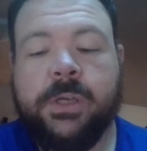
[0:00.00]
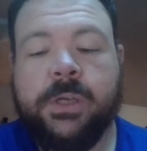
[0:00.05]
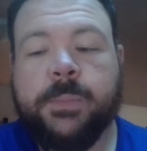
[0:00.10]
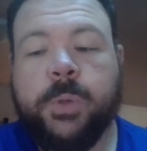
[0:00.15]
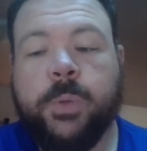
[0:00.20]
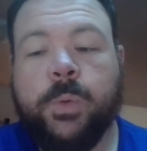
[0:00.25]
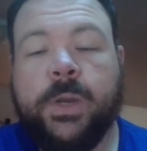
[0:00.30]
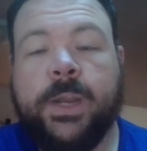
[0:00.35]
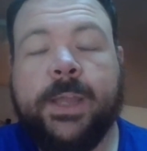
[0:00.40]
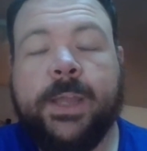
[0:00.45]

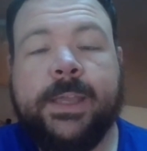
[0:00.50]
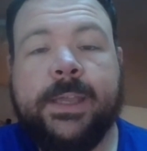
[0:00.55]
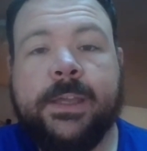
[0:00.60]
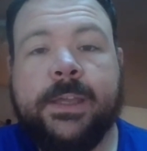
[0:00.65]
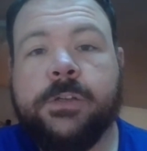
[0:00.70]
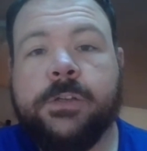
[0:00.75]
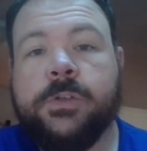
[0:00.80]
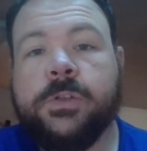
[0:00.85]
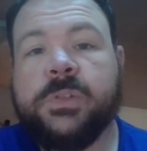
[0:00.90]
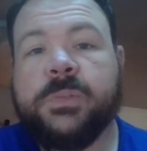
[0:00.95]
But what I
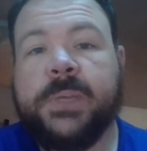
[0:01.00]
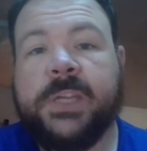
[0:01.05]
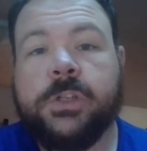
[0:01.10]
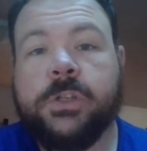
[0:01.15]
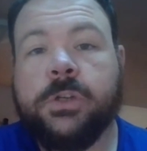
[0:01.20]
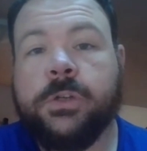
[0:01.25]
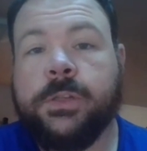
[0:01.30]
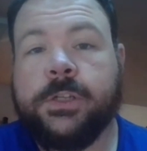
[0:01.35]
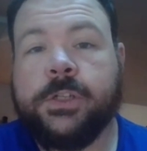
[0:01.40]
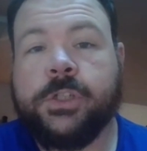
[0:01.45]
can do is make
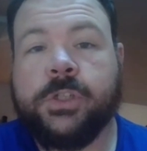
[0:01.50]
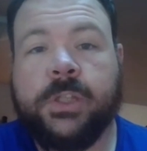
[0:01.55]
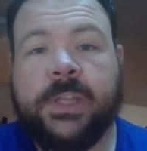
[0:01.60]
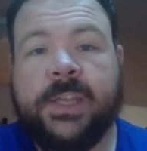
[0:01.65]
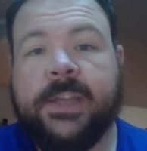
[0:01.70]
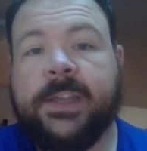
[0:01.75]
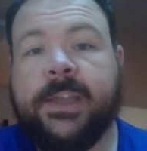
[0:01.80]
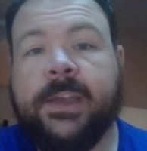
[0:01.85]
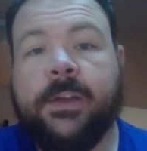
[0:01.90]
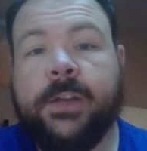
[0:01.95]
sure that
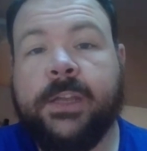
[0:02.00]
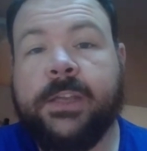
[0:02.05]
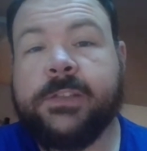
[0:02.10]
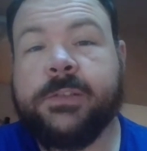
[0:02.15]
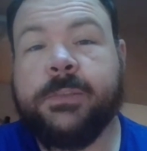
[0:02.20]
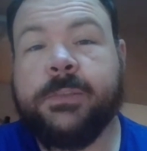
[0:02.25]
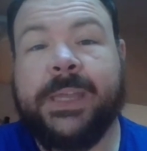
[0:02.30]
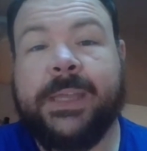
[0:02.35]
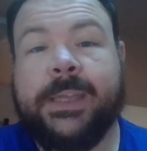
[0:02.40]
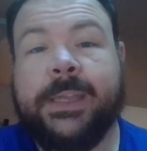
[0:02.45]
Chelan County
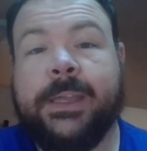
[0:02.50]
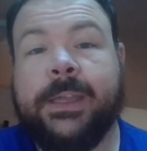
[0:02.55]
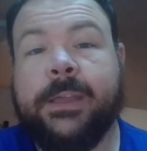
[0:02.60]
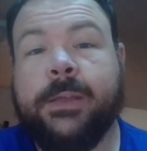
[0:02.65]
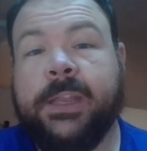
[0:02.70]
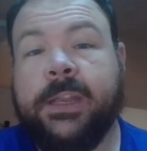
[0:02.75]
isn't making it